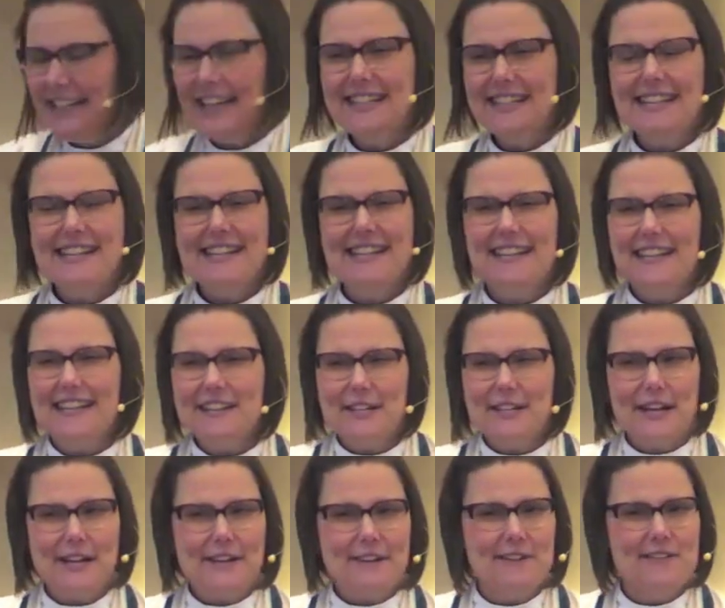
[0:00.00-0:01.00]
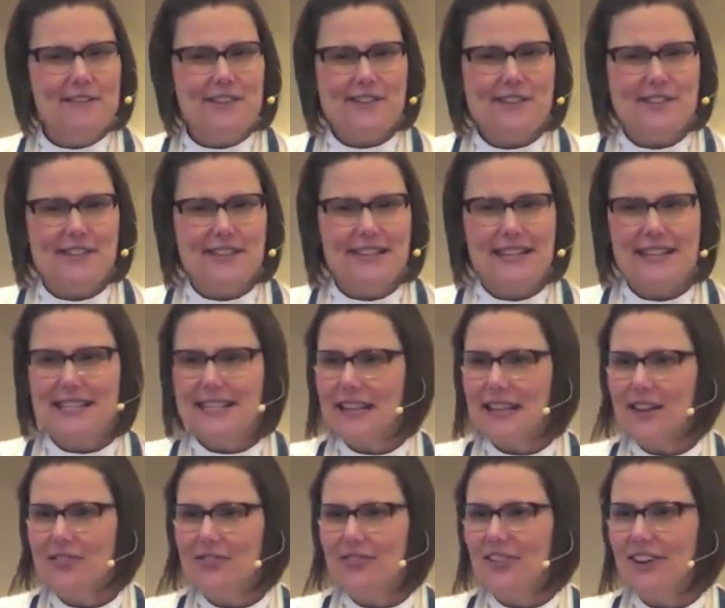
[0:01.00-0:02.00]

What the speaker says: It didn't get great reviews. It has like a